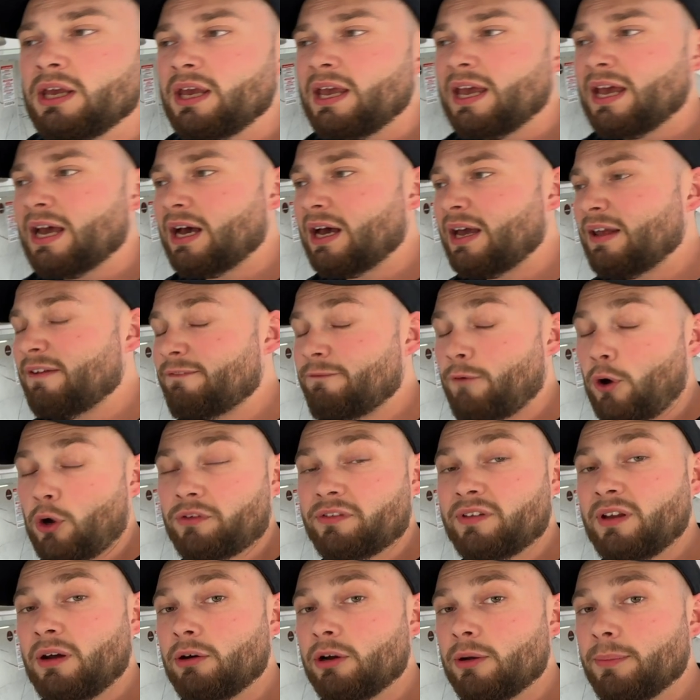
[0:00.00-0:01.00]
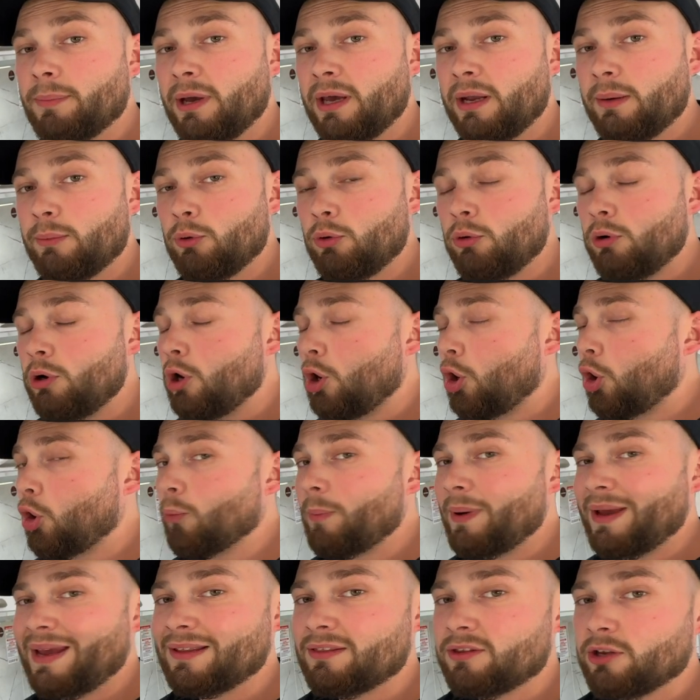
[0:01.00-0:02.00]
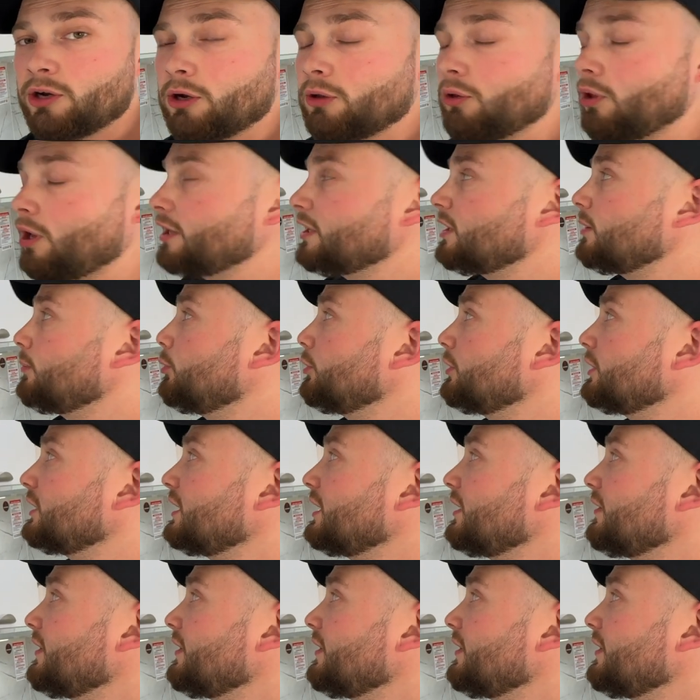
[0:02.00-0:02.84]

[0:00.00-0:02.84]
uh, and Foxtel compatible, albeit they don't like you putting it in